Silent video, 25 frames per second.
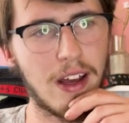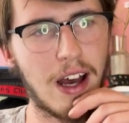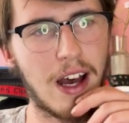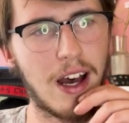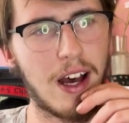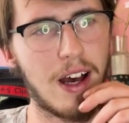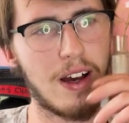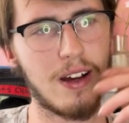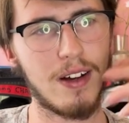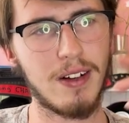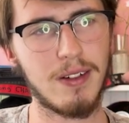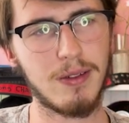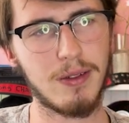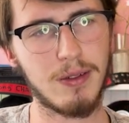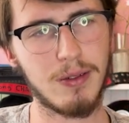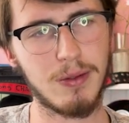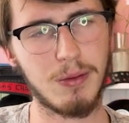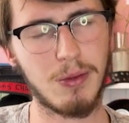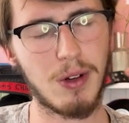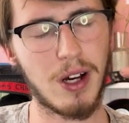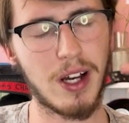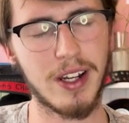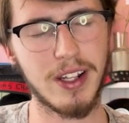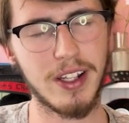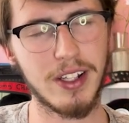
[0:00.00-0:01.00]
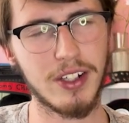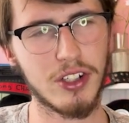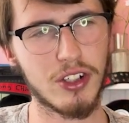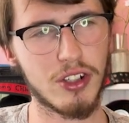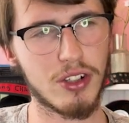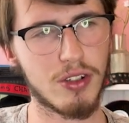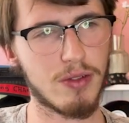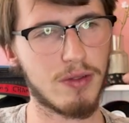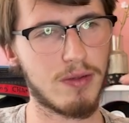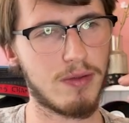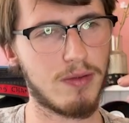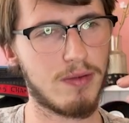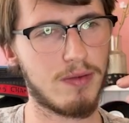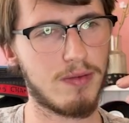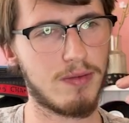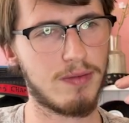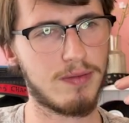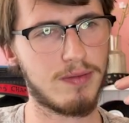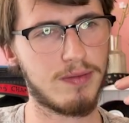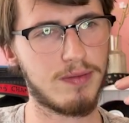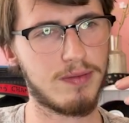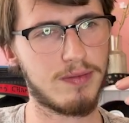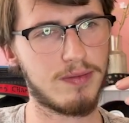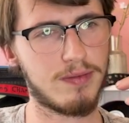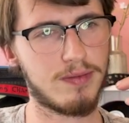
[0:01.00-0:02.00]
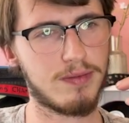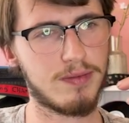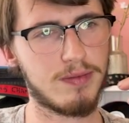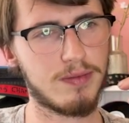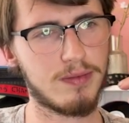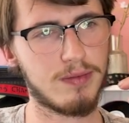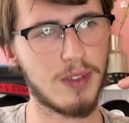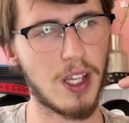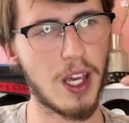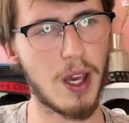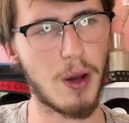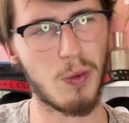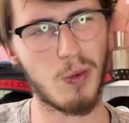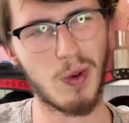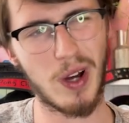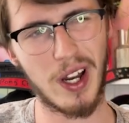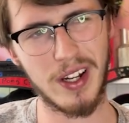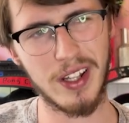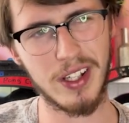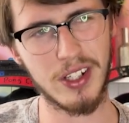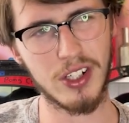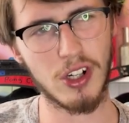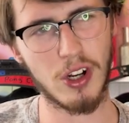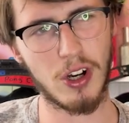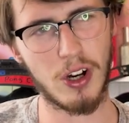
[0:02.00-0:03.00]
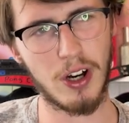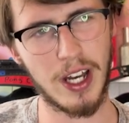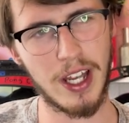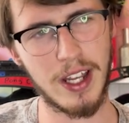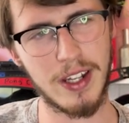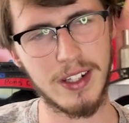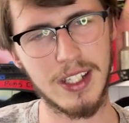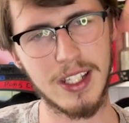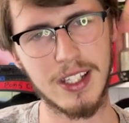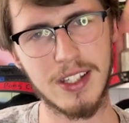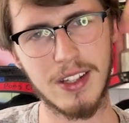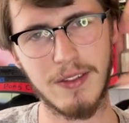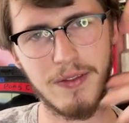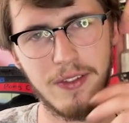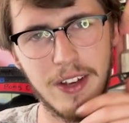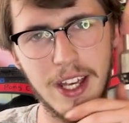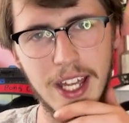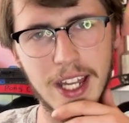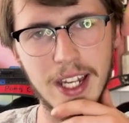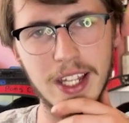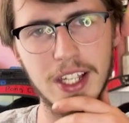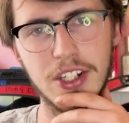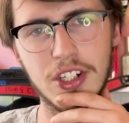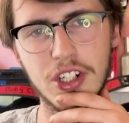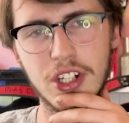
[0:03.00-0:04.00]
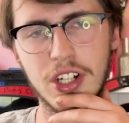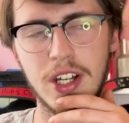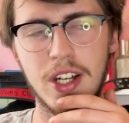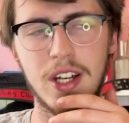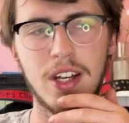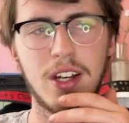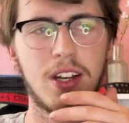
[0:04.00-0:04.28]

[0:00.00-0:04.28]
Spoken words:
1 inch height disadvantage.